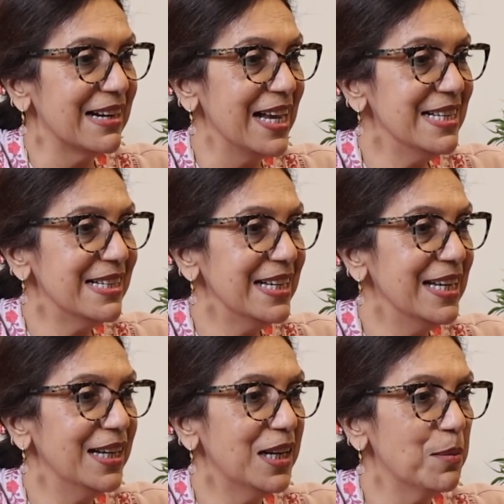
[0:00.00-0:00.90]
rising
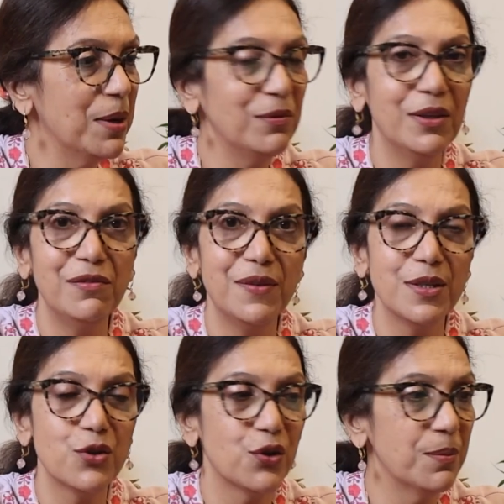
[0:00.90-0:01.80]
here above the
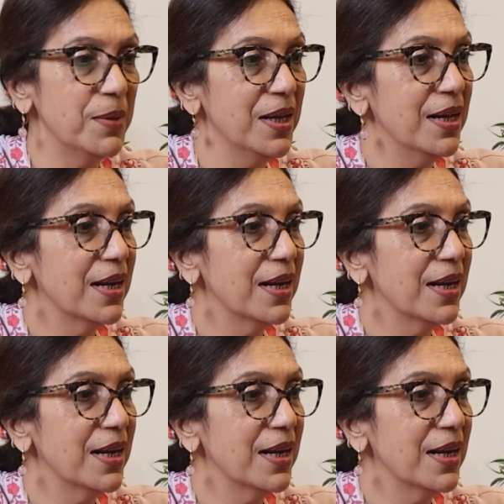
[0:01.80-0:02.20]
first rib,